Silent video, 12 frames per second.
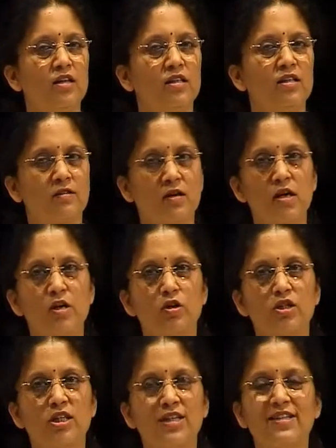The third
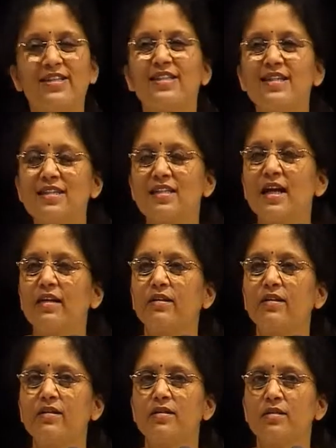alternative, see, it's like
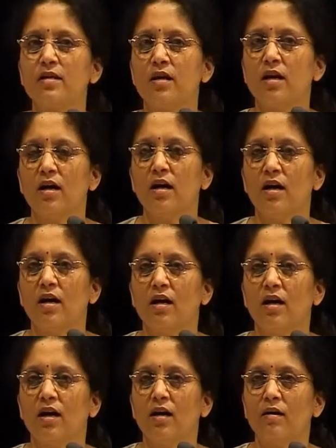this.
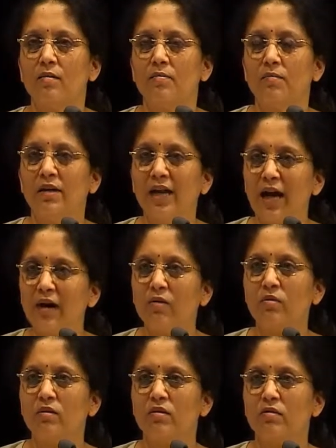
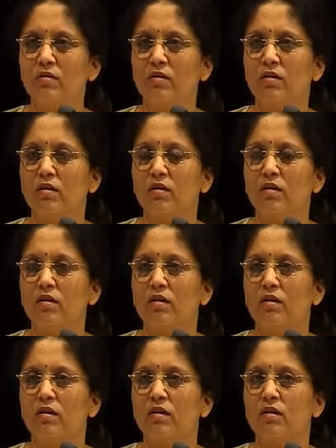Now,
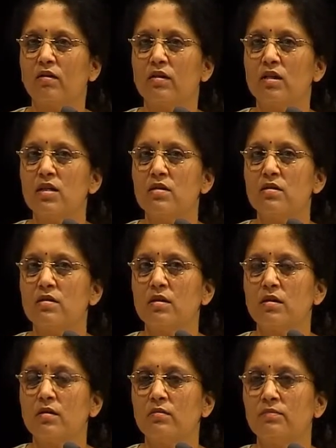these
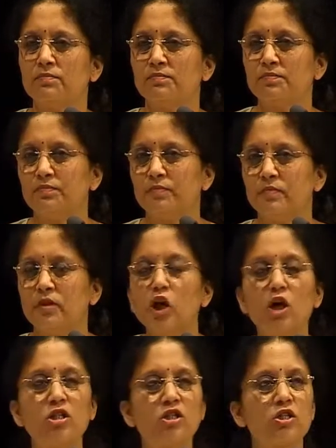
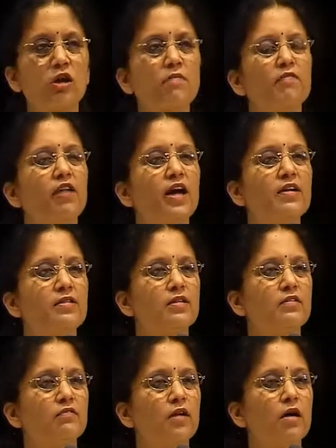non-stop flights
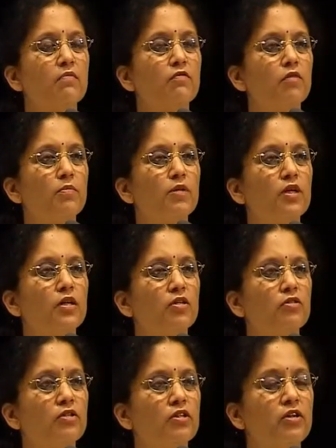have come from here
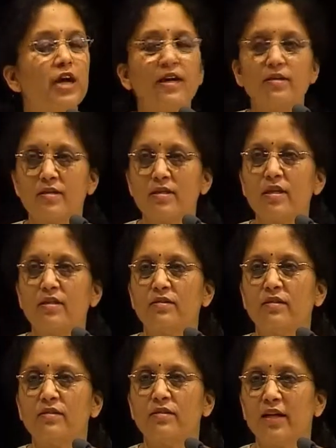to the United
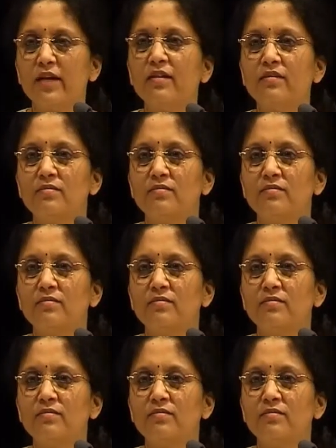States, right?